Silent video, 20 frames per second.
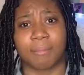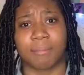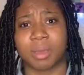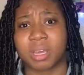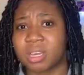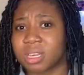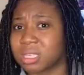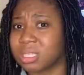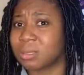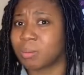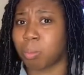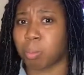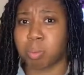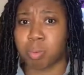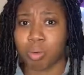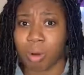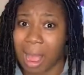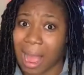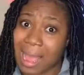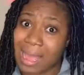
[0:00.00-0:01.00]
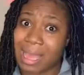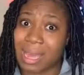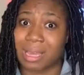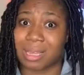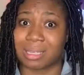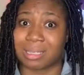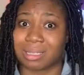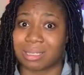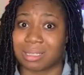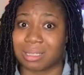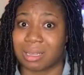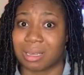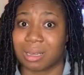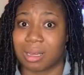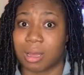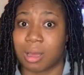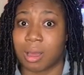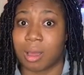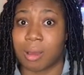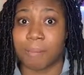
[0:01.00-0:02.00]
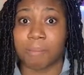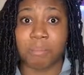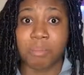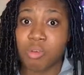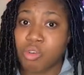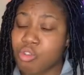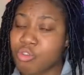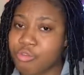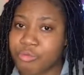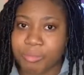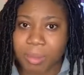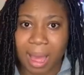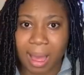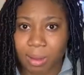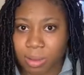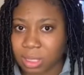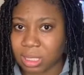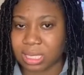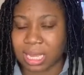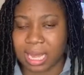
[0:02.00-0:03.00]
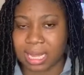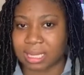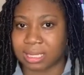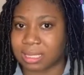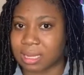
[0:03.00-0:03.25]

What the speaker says: because prayers move mountains.